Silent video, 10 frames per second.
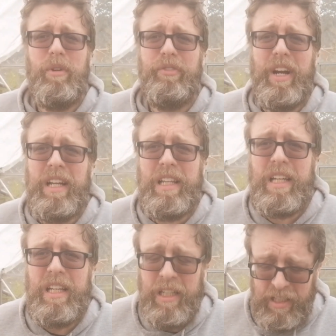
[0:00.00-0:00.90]
Well,
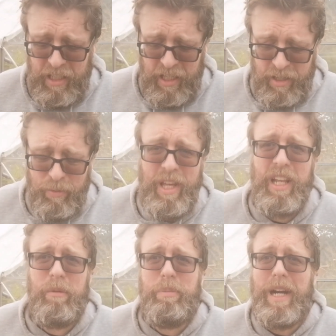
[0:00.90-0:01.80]
frankly, we had a
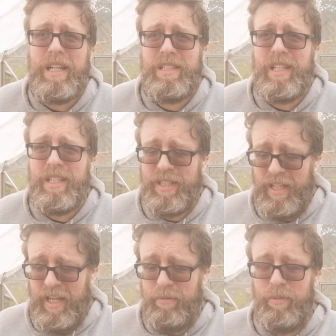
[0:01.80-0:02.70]
little practice
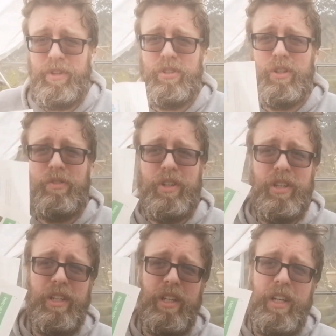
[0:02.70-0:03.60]
and we discovered
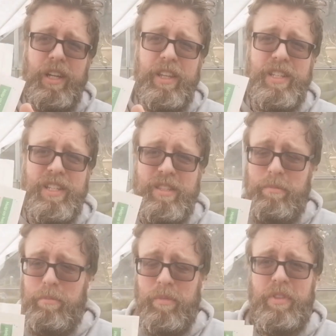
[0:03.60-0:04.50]
this
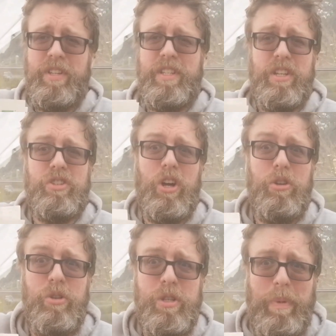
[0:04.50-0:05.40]
is a
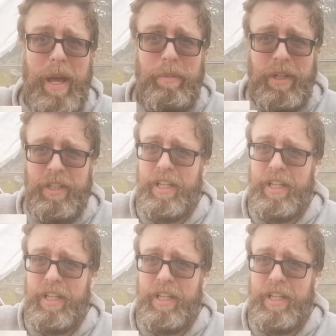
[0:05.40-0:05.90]
certain newspaper,